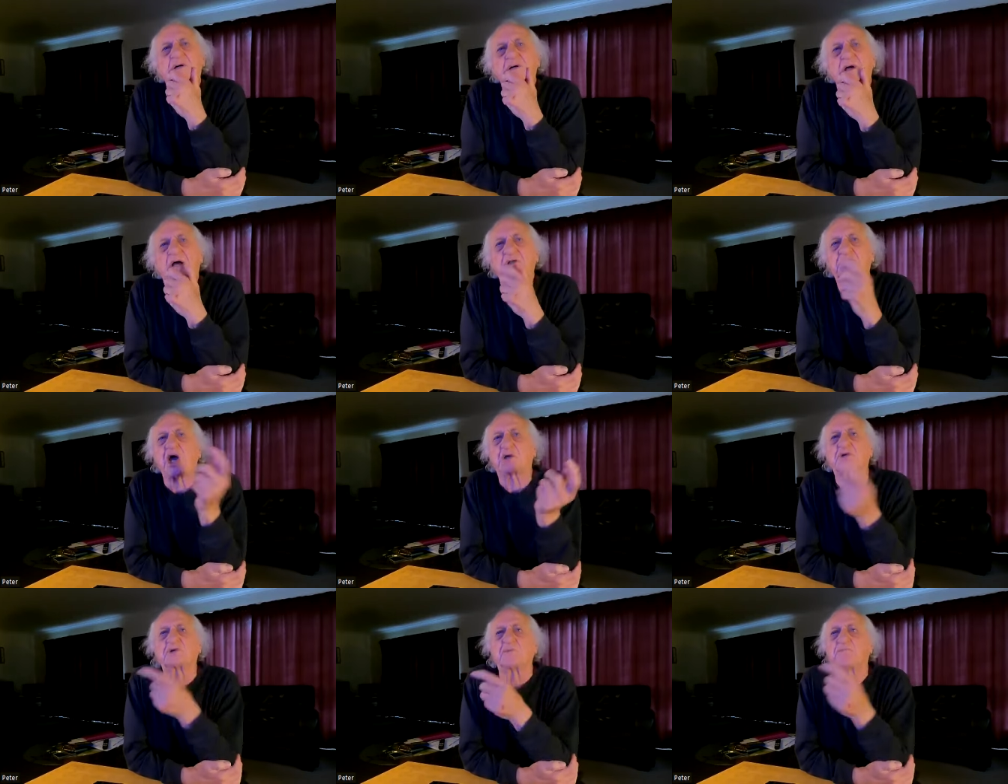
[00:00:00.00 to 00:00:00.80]
a
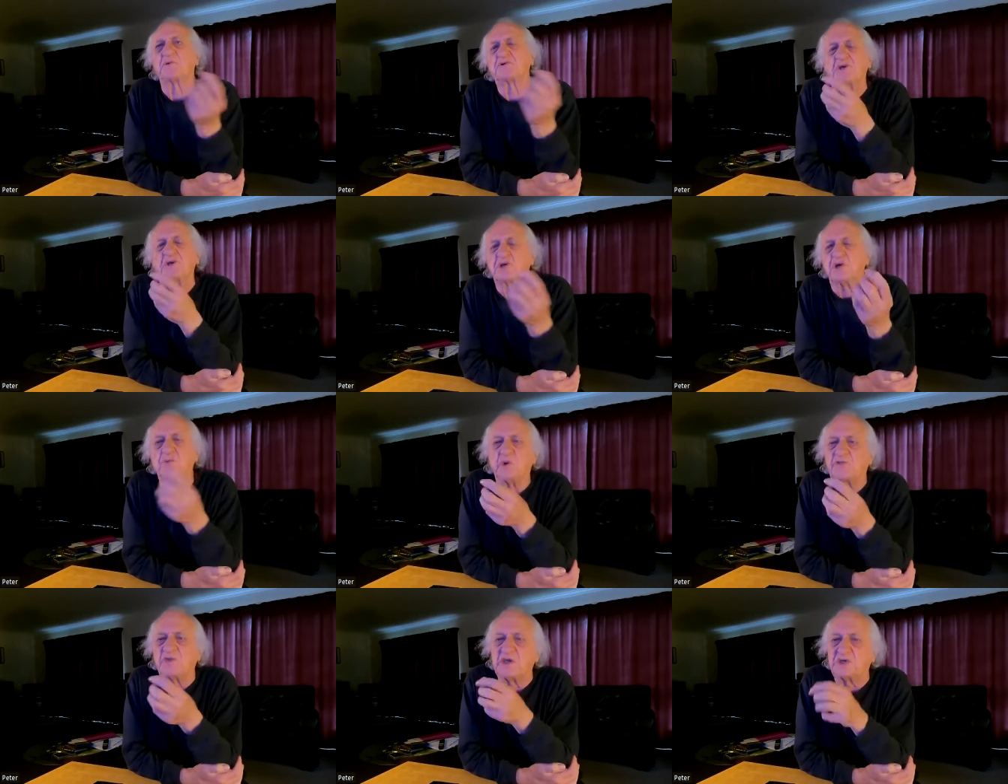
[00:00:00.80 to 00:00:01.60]
juxtaposition
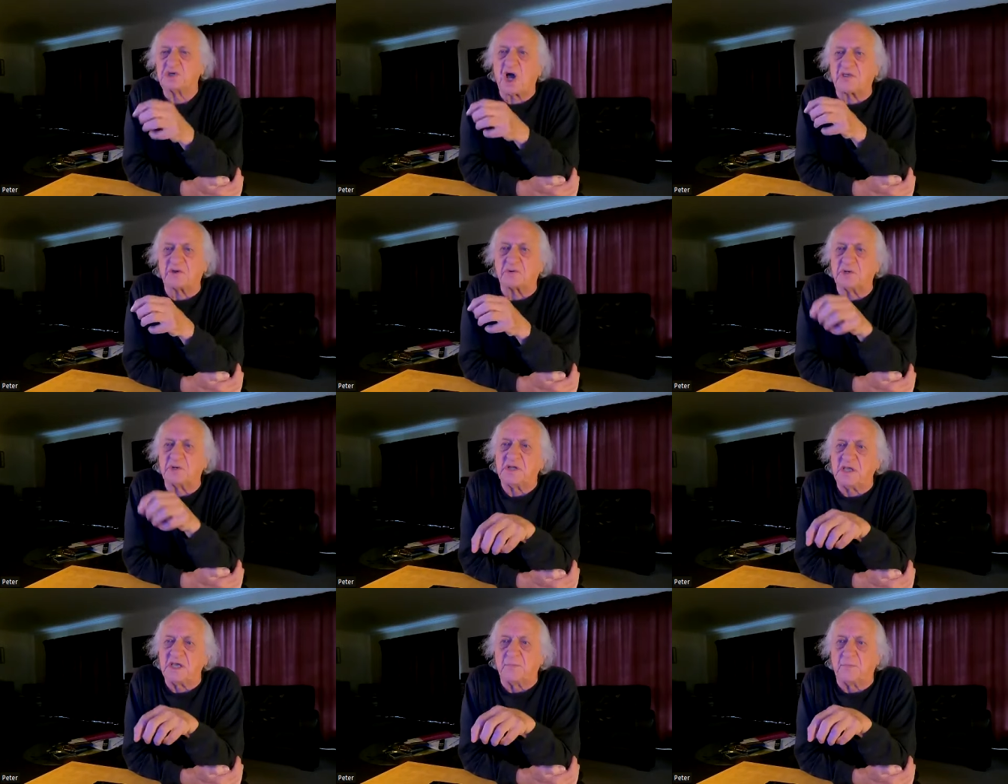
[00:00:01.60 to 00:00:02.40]
with each other and
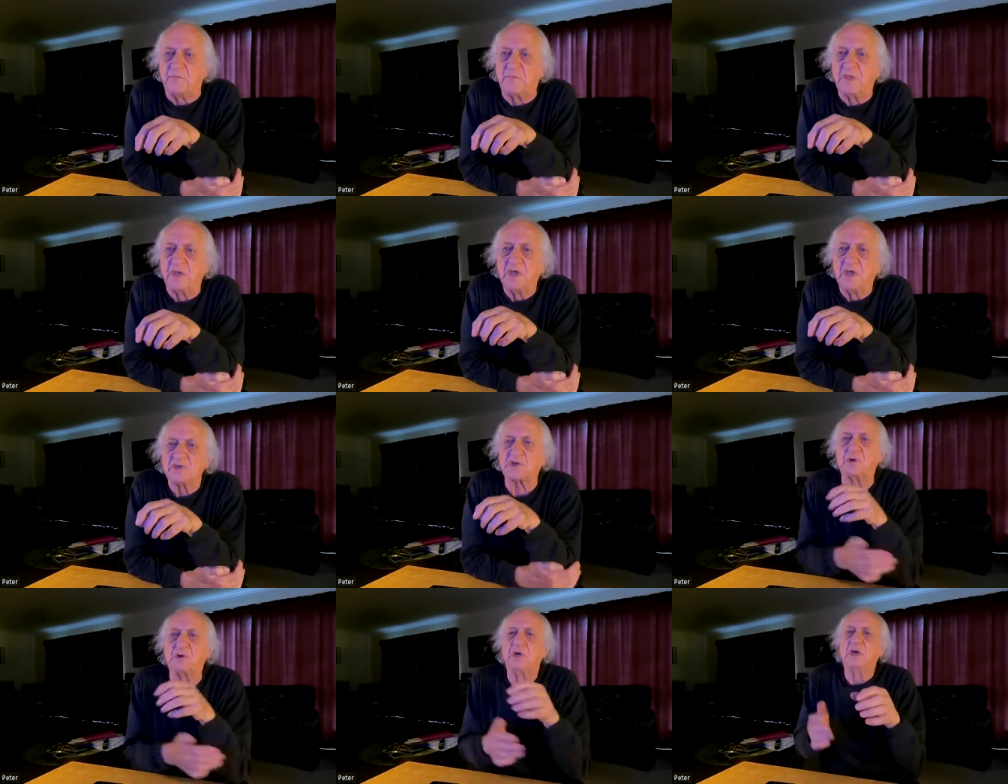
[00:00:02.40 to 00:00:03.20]
him.
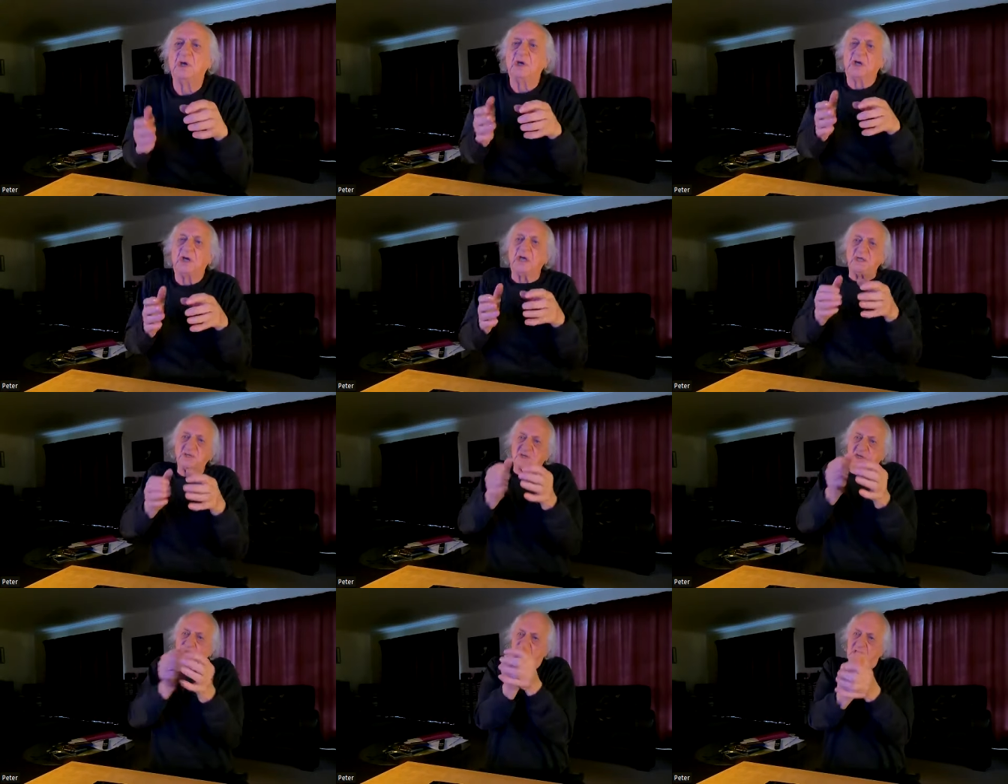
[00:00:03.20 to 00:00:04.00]
So he's
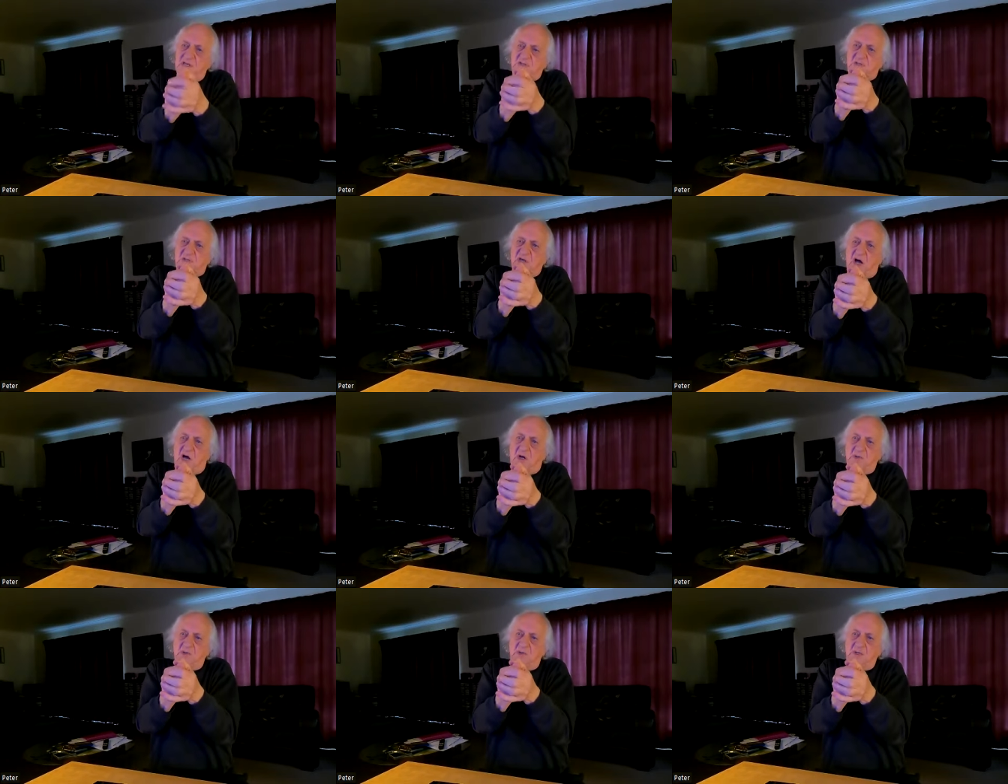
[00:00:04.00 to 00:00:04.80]
in his
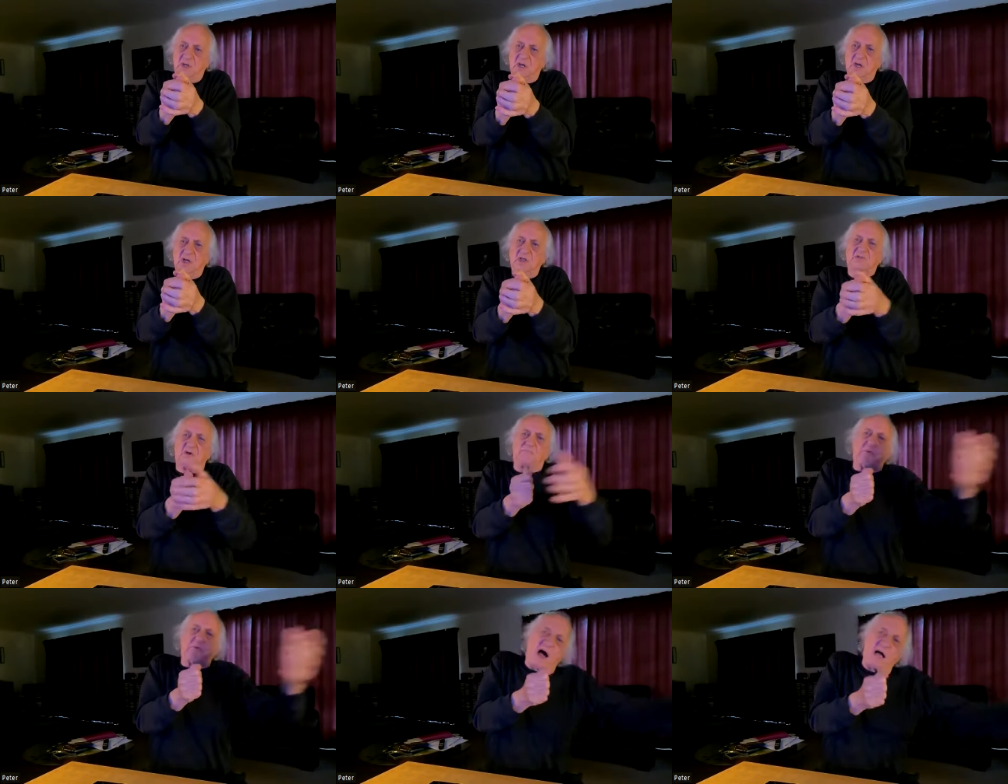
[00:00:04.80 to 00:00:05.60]
zone. The
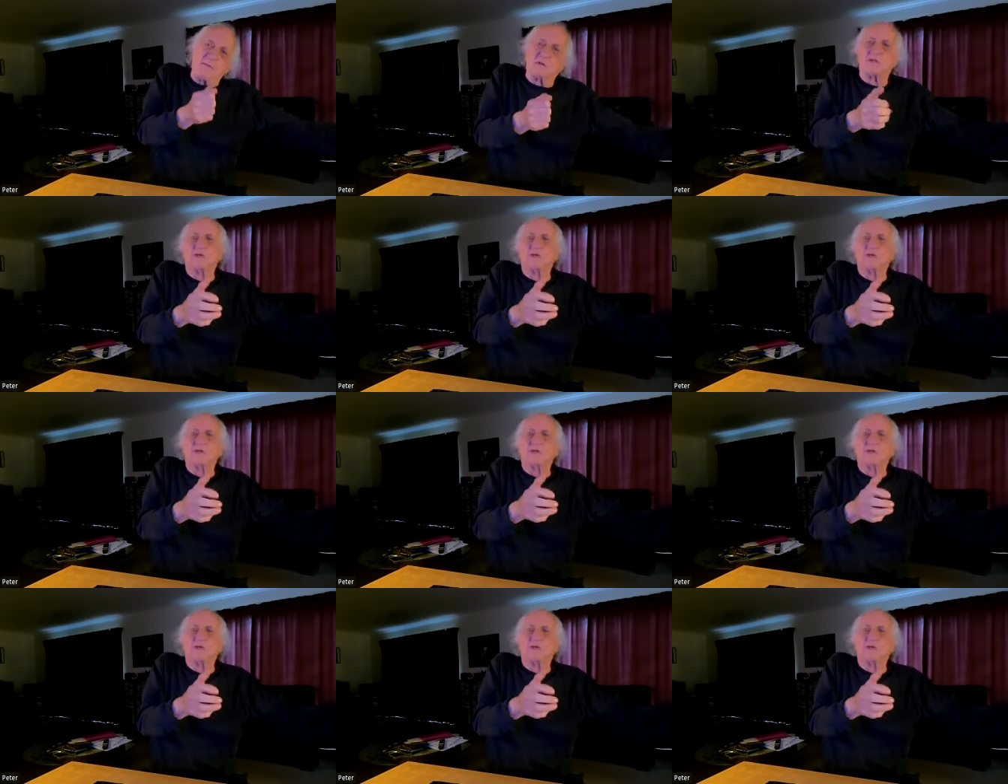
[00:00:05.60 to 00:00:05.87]
Bible is